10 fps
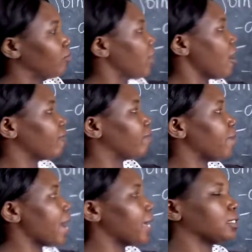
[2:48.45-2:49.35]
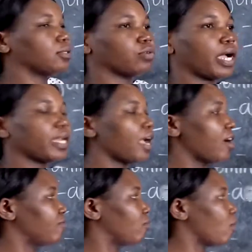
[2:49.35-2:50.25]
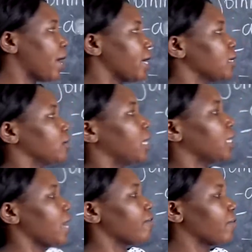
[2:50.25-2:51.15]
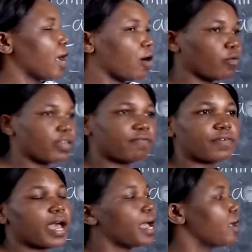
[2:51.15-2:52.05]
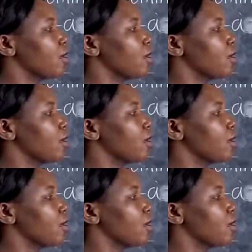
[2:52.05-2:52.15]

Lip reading: we have but, you can have while, you can have however,